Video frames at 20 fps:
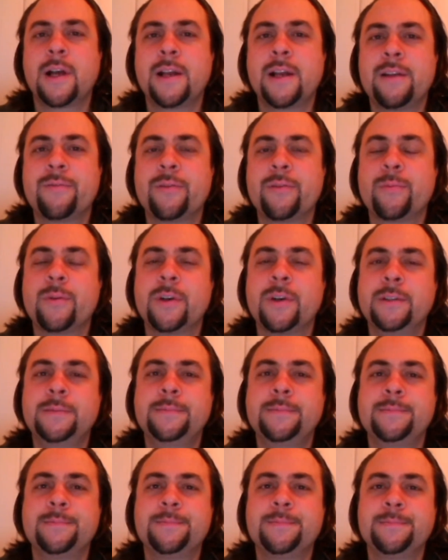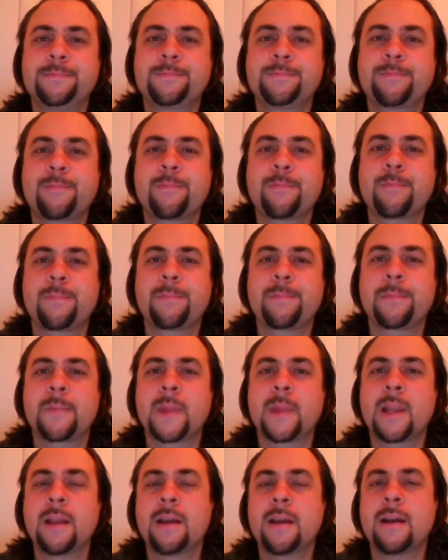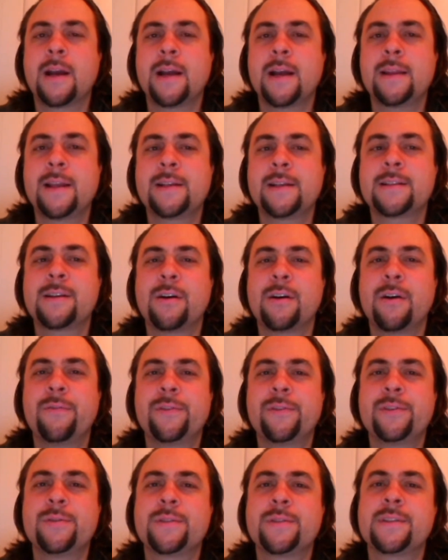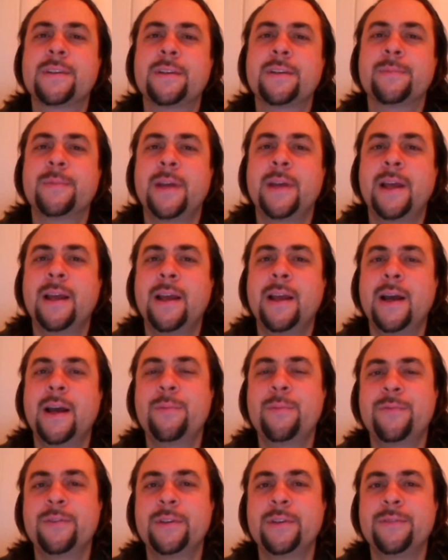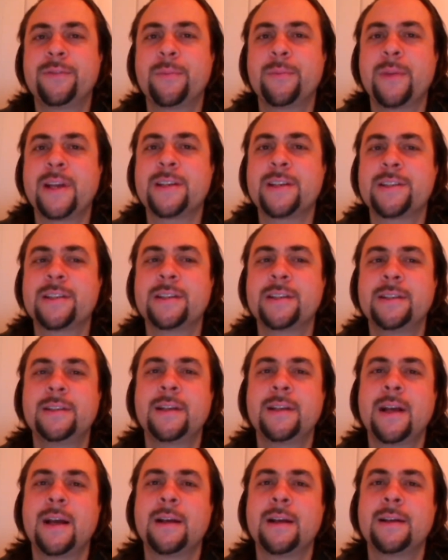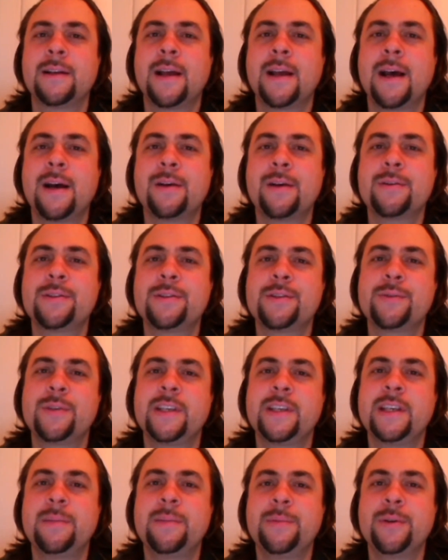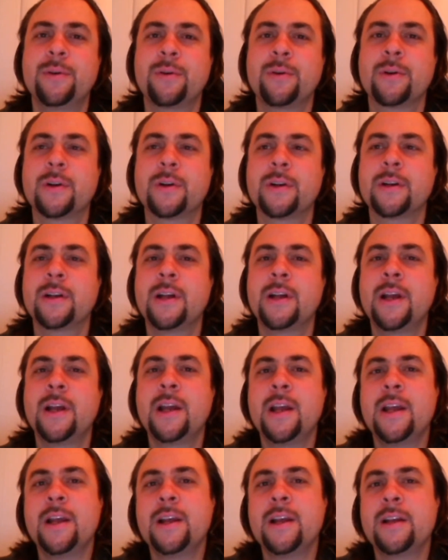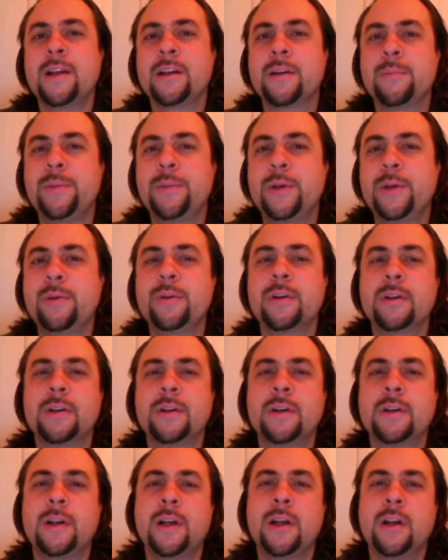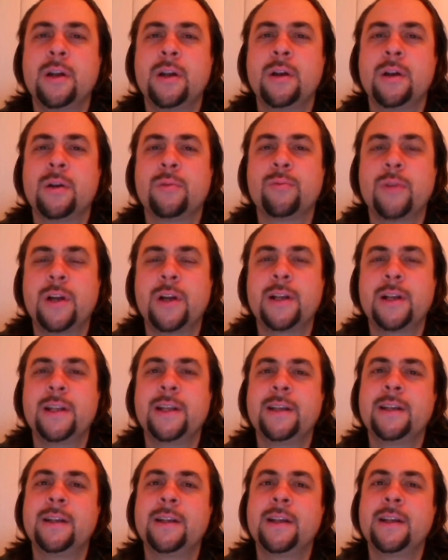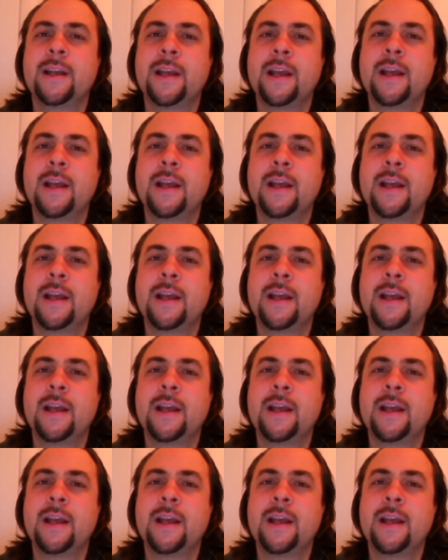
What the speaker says: Hi everyone. I'd like to offer you some helpful information on how to keep your computer running